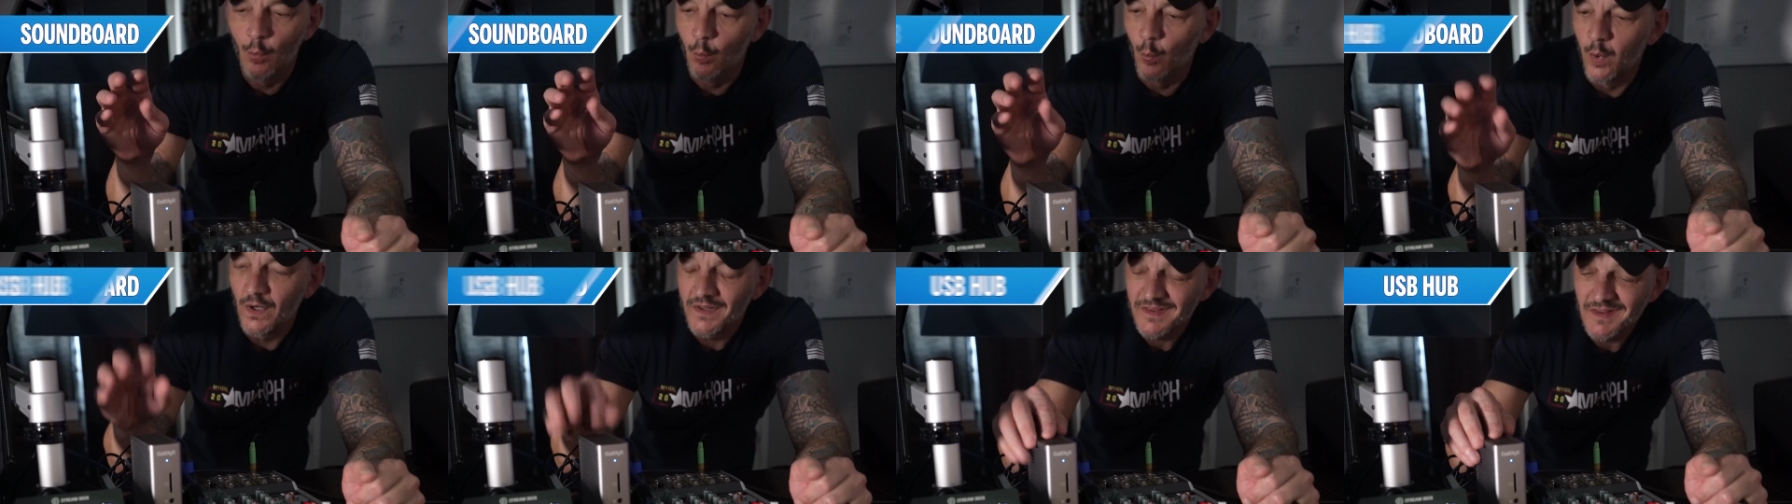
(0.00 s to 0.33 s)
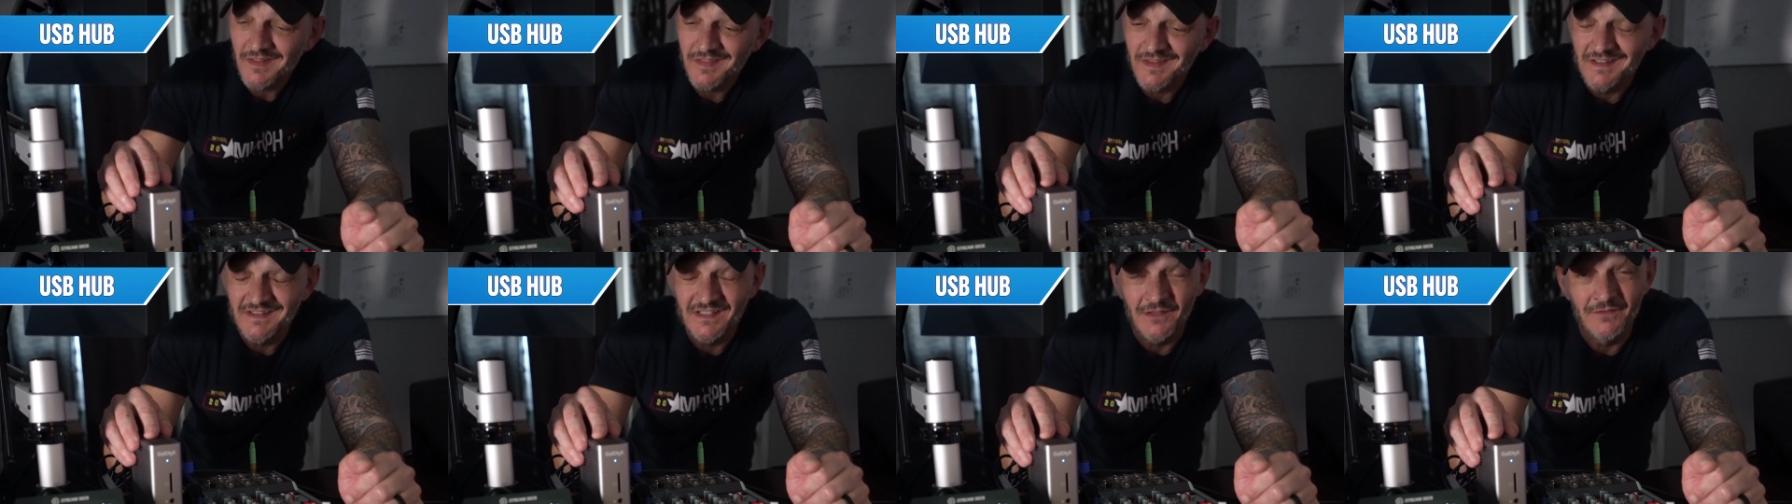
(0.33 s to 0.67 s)
One of
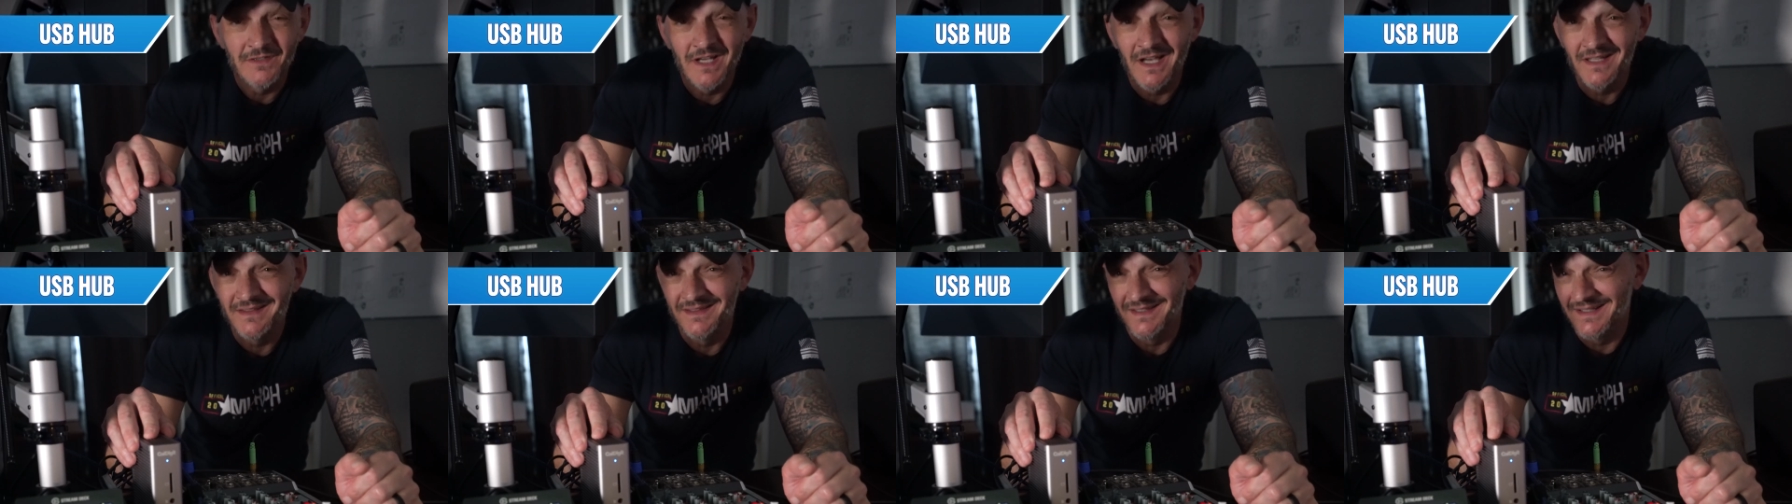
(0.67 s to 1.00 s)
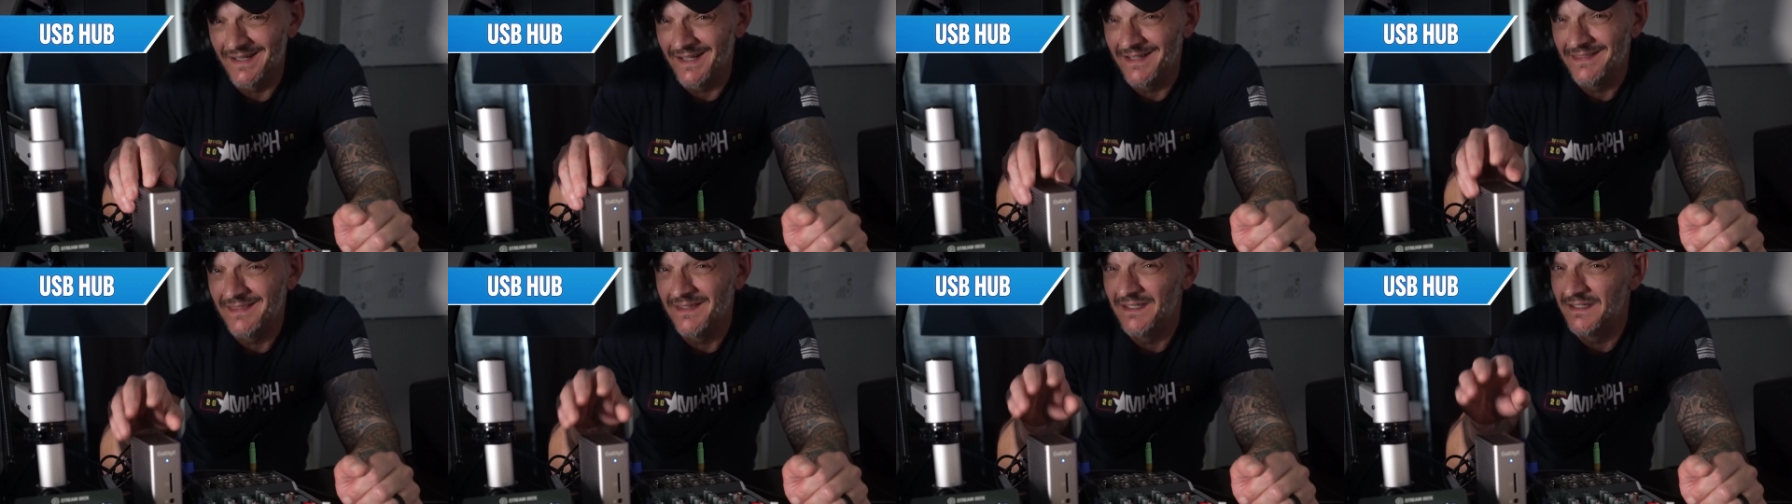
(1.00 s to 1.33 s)
the things I've got that
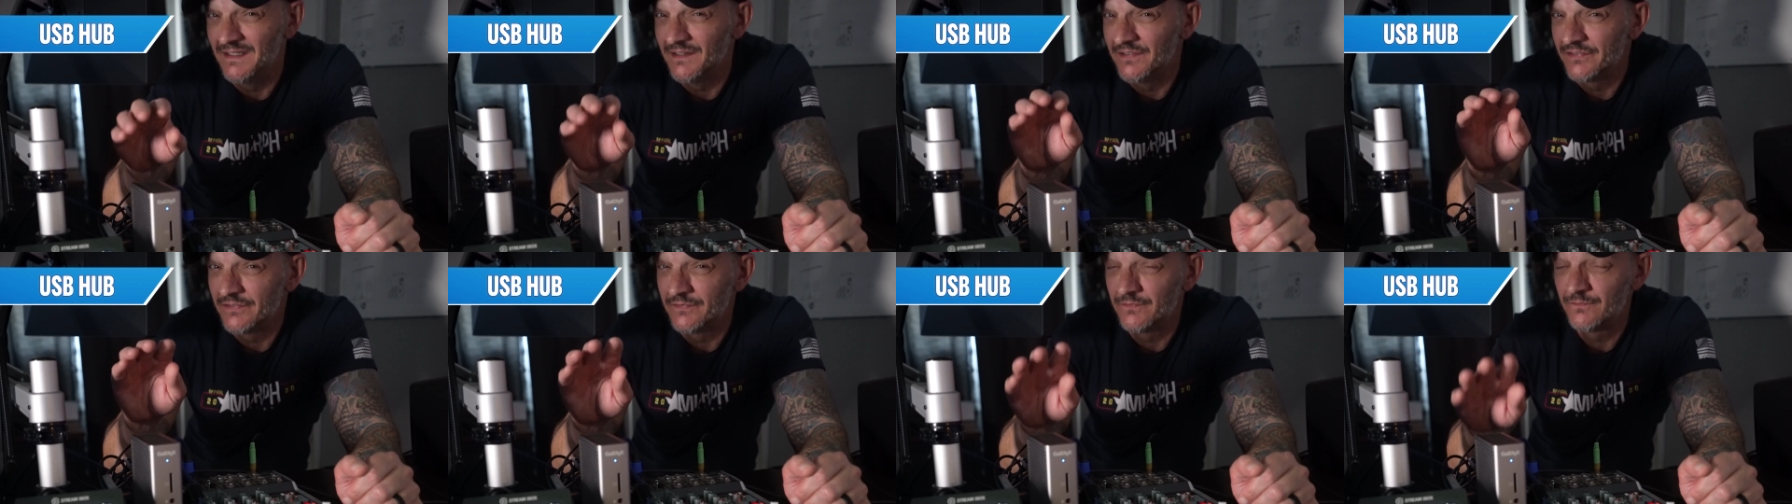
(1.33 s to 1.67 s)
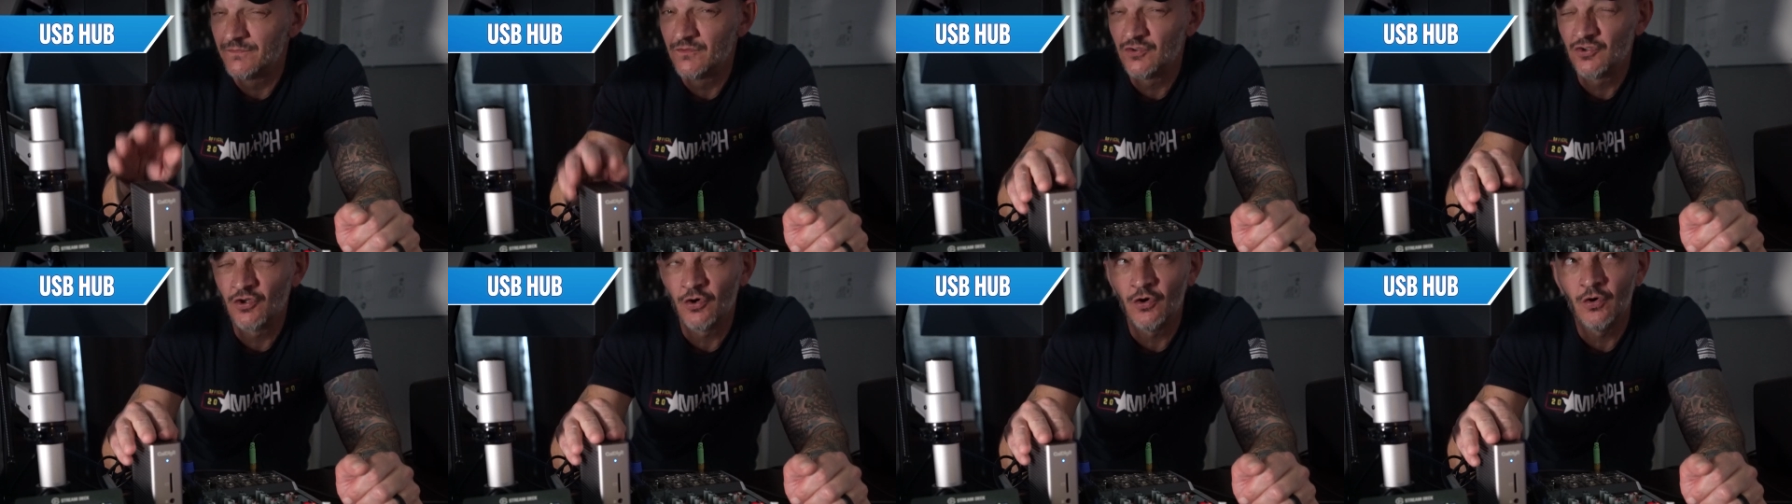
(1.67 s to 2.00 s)
I think is
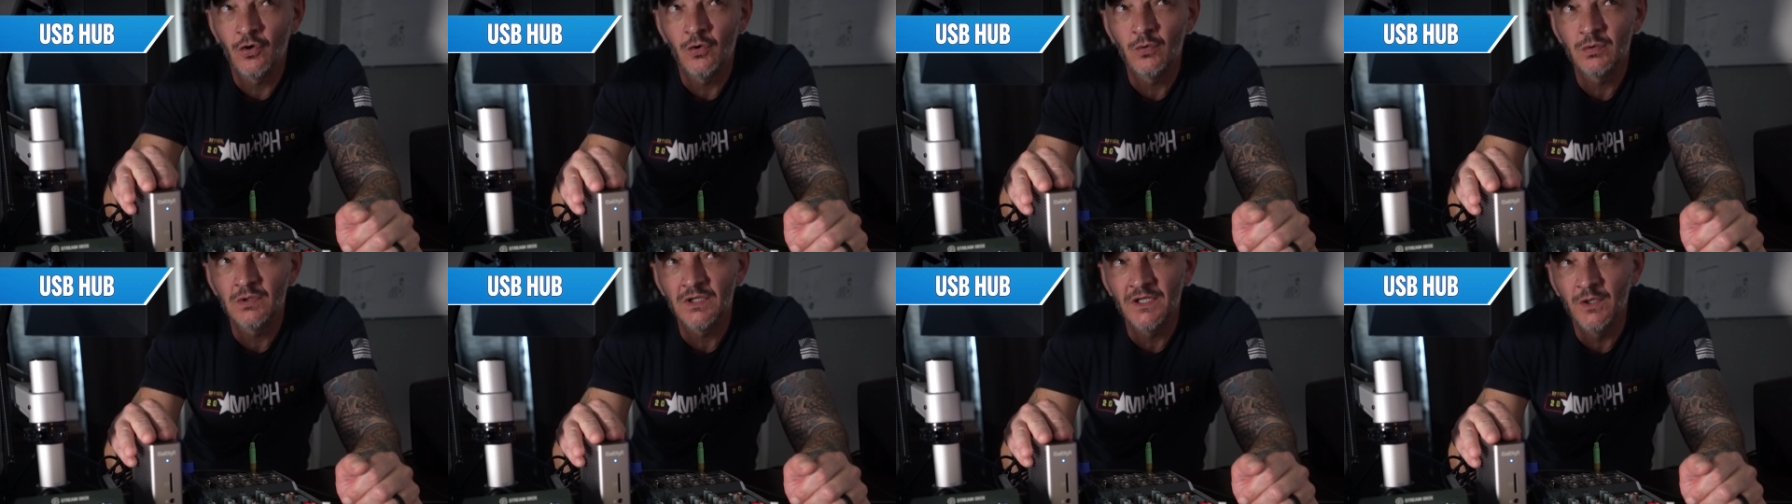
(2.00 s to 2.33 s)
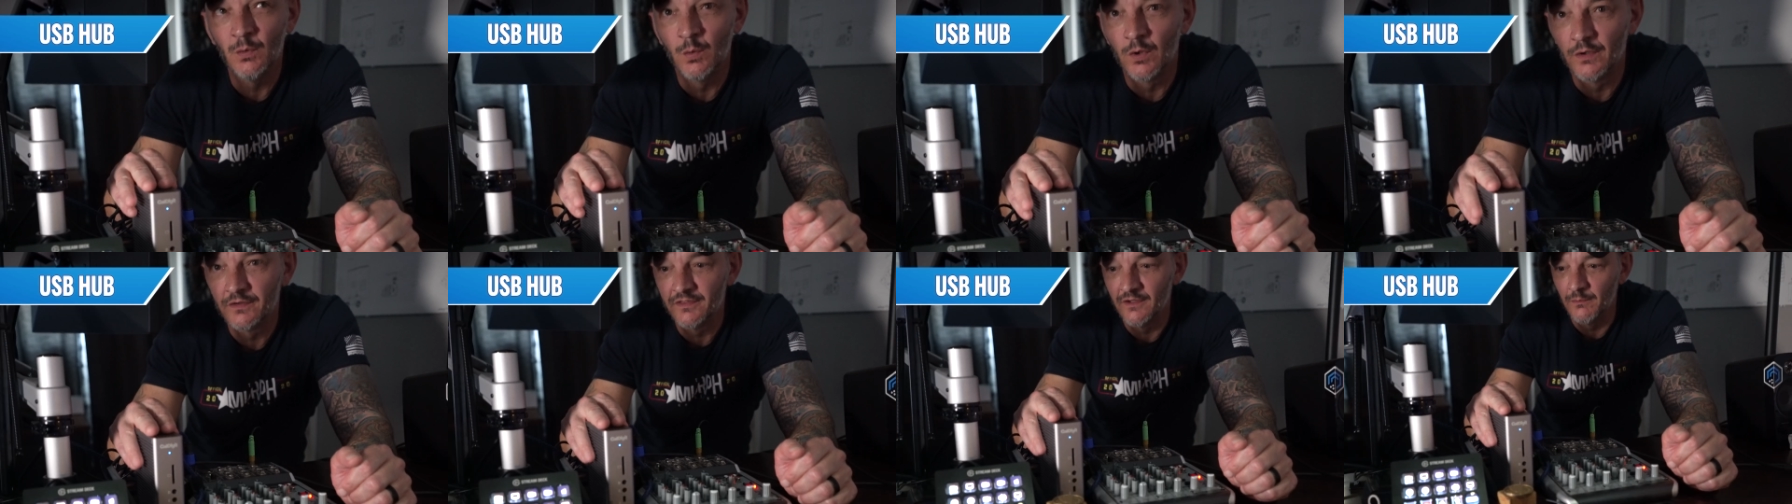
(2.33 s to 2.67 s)
totally
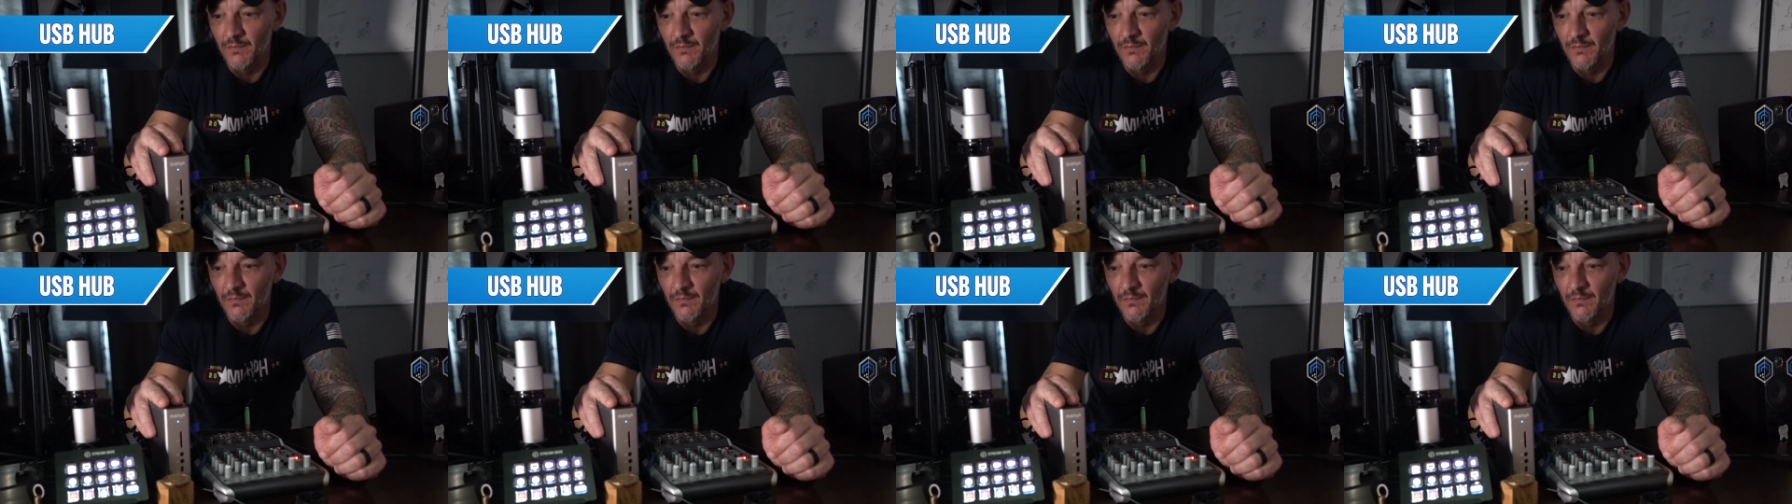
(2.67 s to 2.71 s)
worth